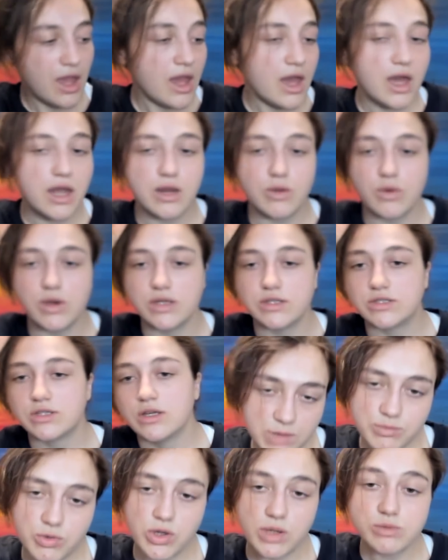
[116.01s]
Anyways,
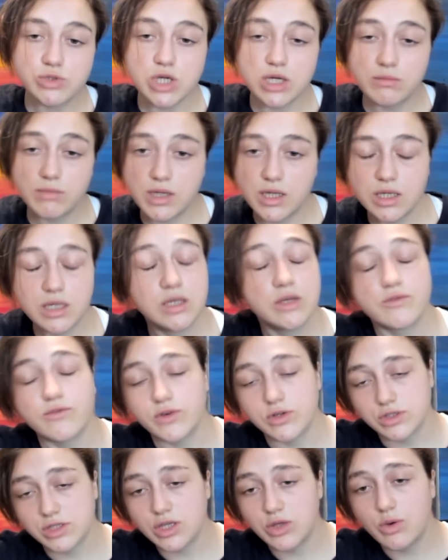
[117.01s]
point I'm trying to make,
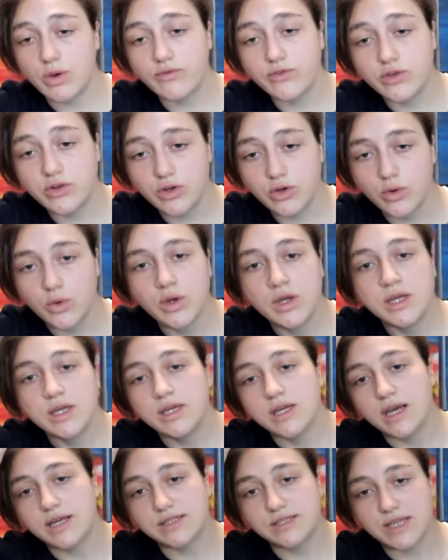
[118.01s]
first thing you have to do,
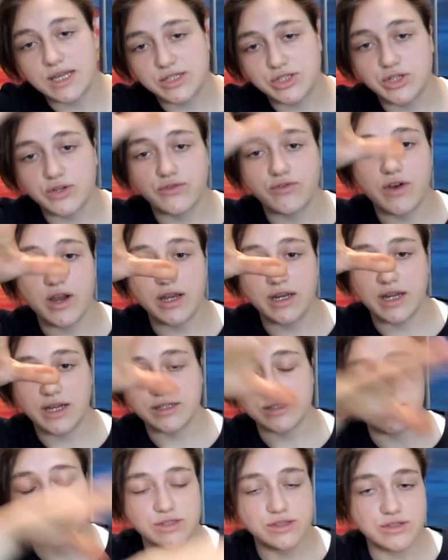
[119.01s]
assess your
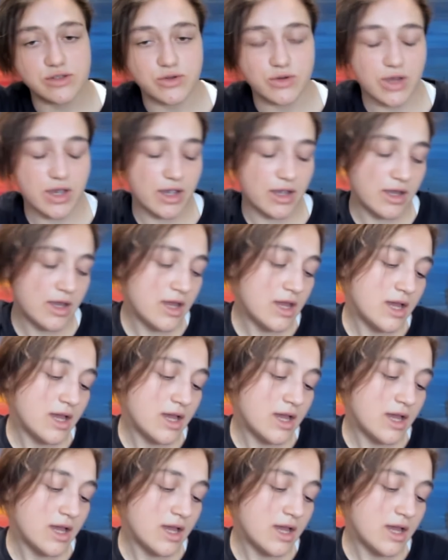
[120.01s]
finances, okay?